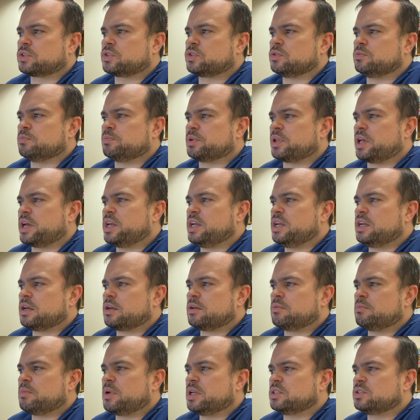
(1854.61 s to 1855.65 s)
to blank
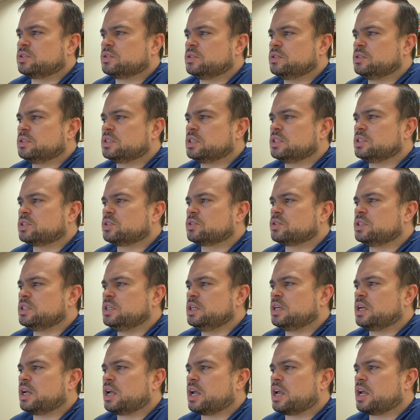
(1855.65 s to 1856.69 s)
mental,
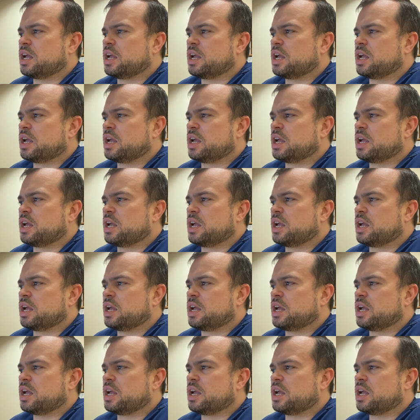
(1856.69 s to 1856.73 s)
sensory,